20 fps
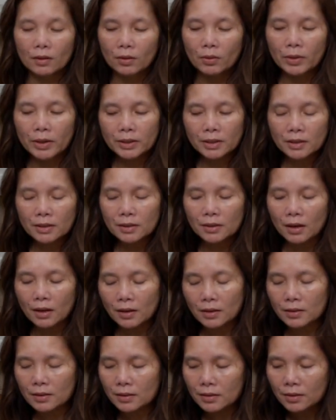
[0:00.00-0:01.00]
hoisin
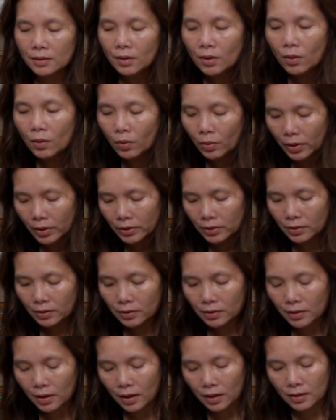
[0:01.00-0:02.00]
sauce, oyster
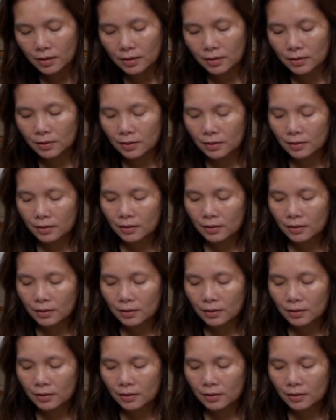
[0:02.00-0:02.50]
sauce,